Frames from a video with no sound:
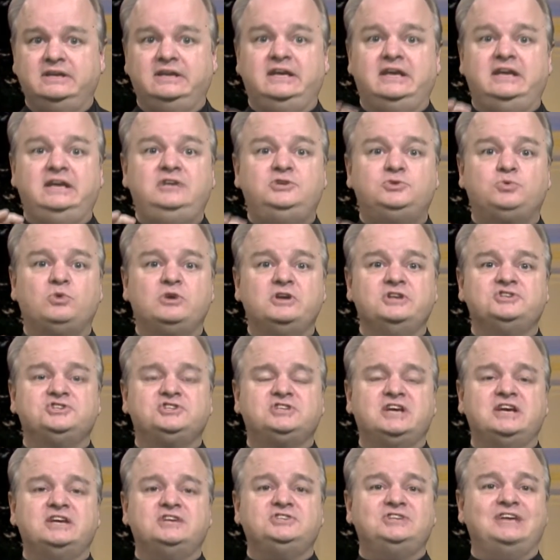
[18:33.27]
Each one
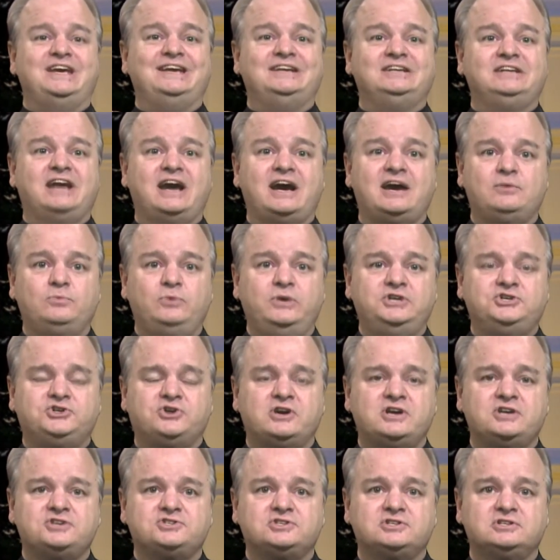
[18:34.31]
says, "In God we
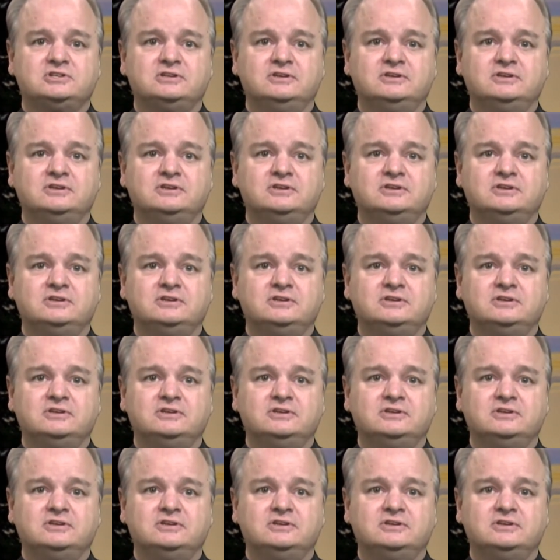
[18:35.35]
trust."